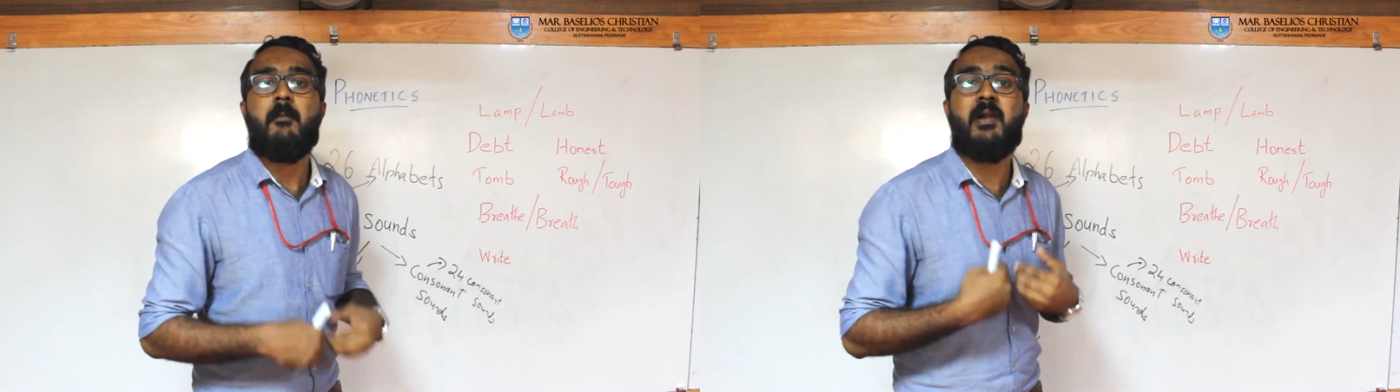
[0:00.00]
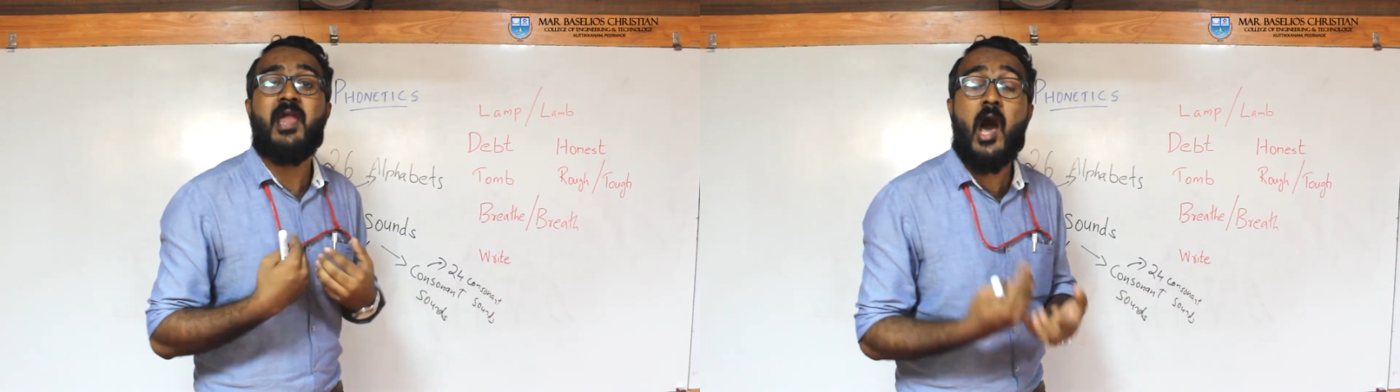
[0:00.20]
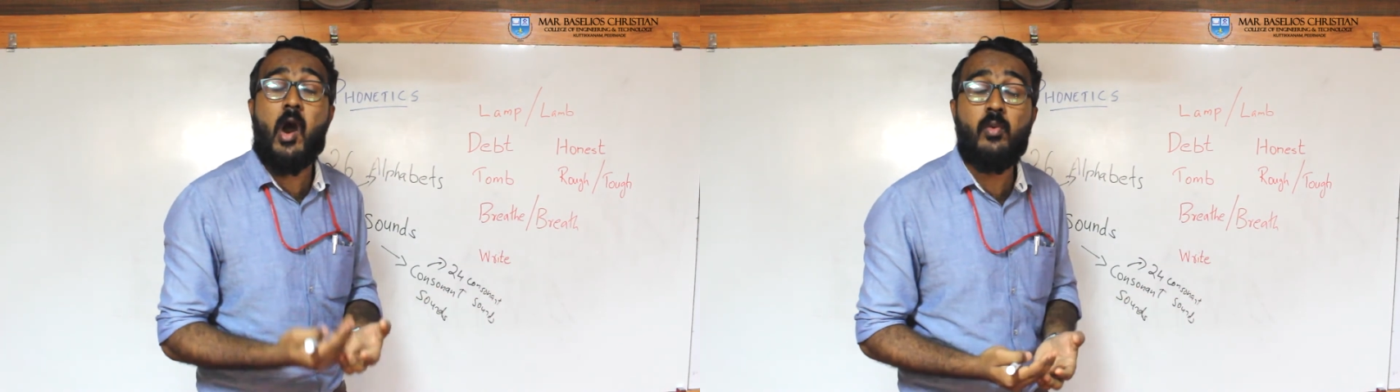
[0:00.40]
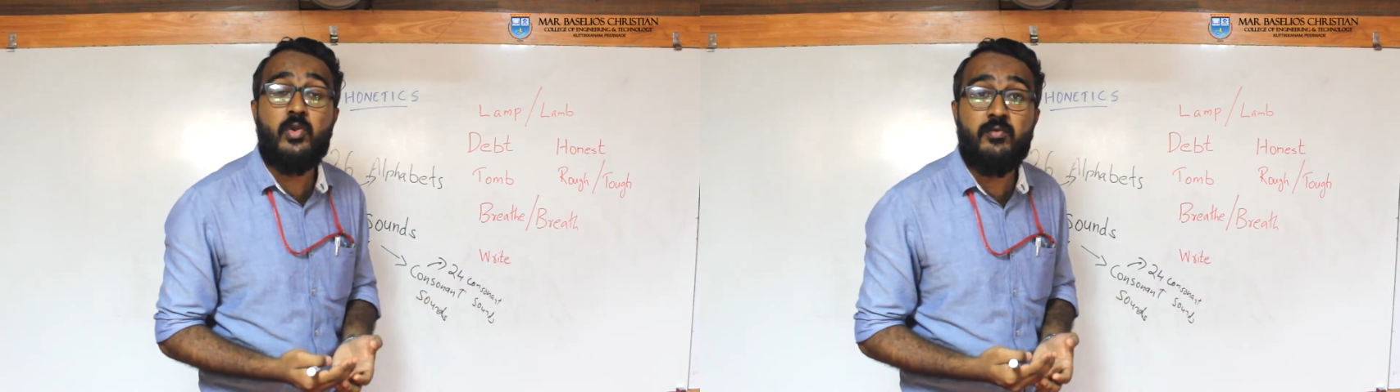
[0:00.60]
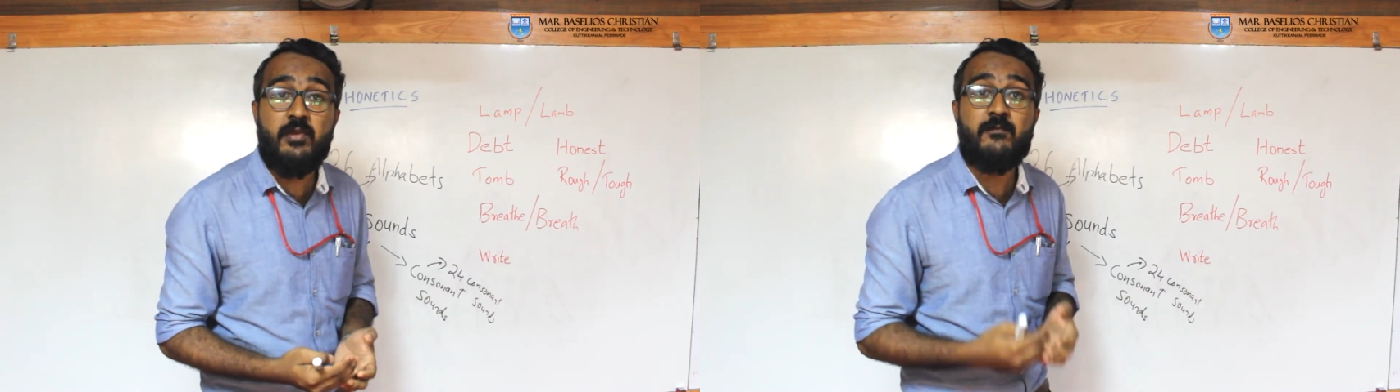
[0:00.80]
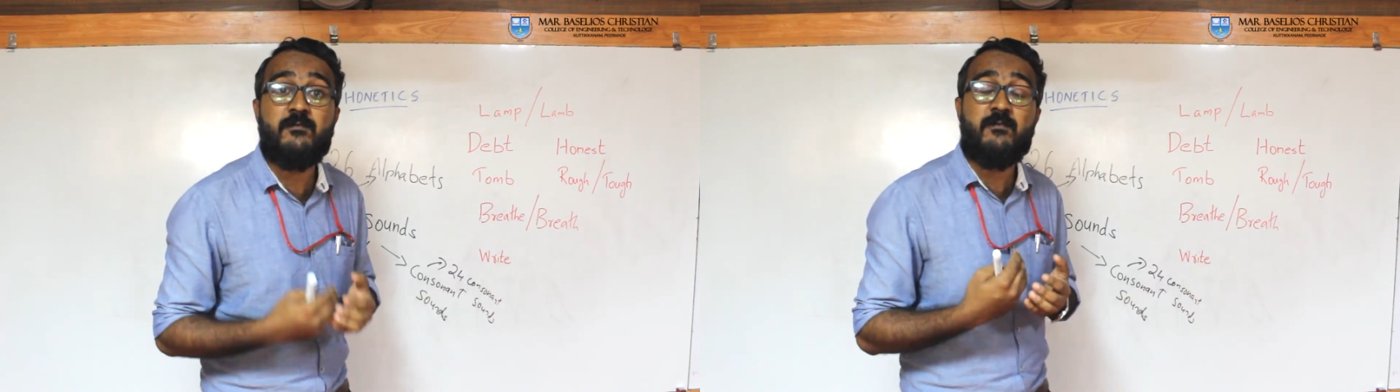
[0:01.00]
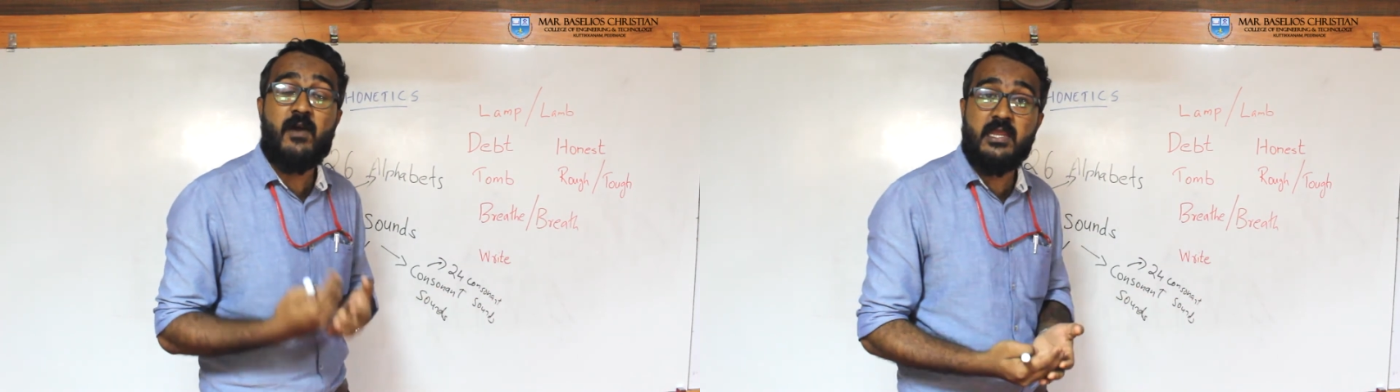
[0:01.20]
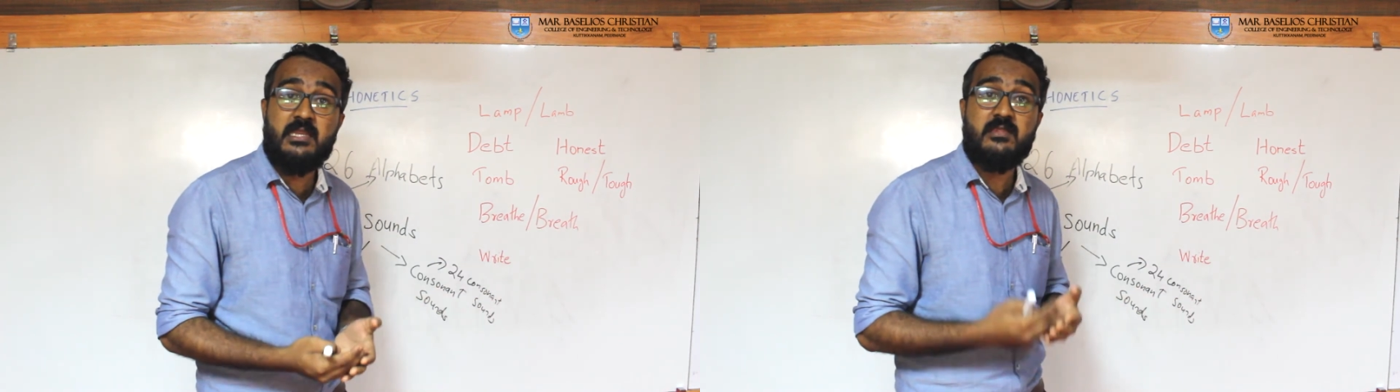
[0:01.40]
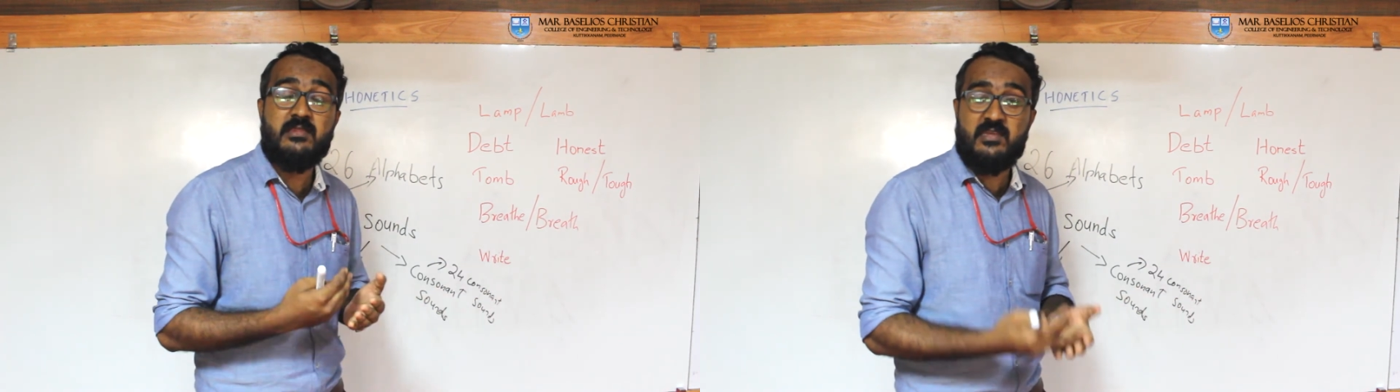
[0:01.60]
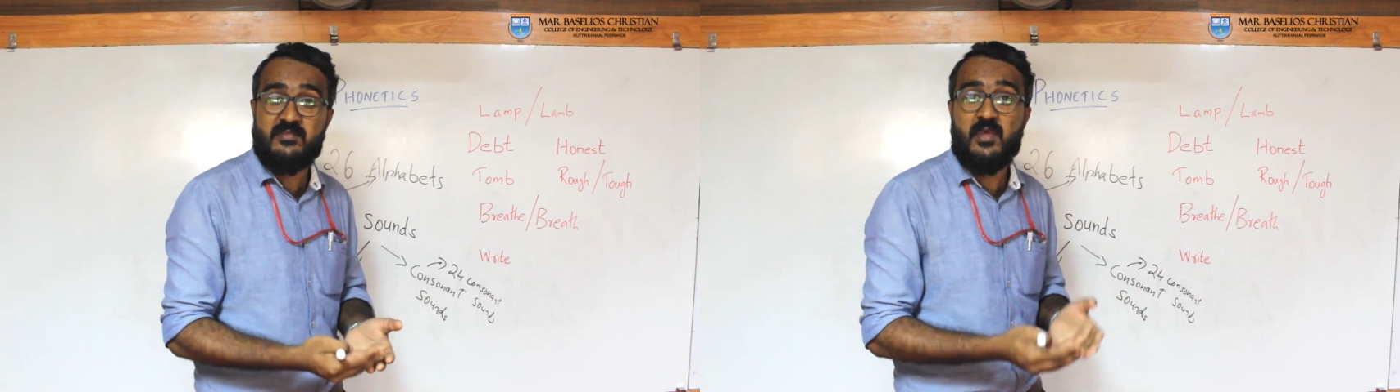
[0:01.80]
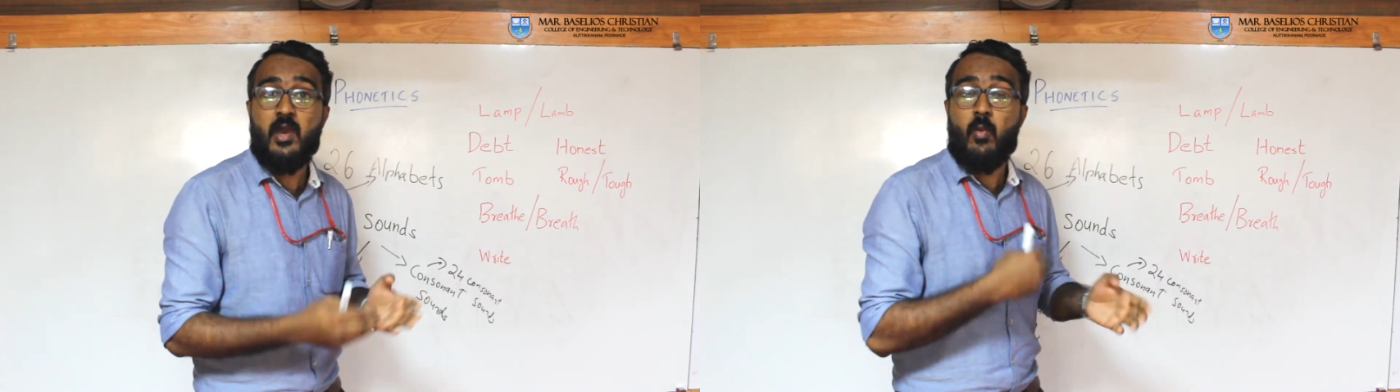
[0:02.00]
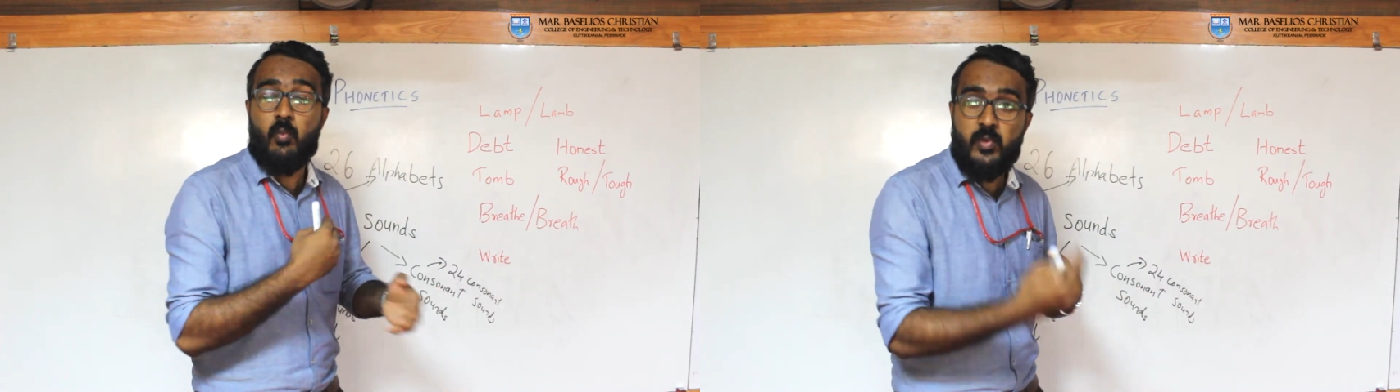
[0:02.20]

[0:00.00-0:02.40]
But how do we find these?